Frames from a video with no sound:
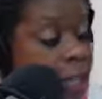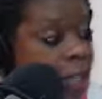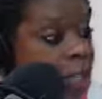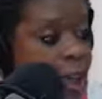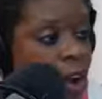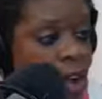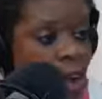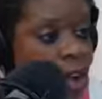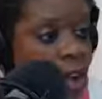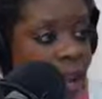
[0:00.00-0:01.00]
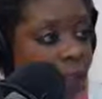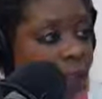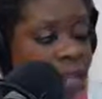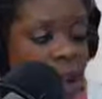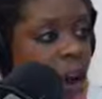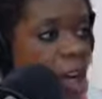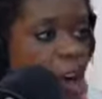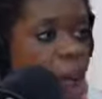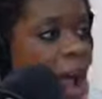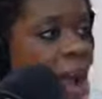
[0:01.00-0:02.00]
you know, we can't
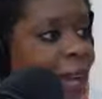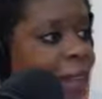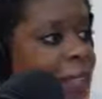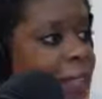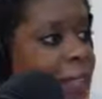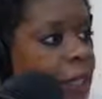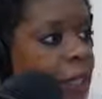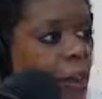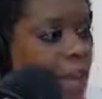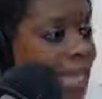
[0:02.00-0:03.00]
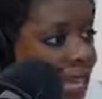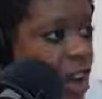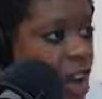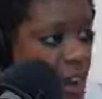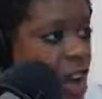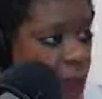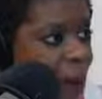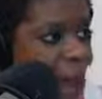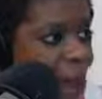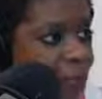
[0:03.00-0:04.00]
go back. We cannot go
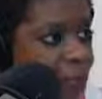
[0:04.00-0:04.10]
back.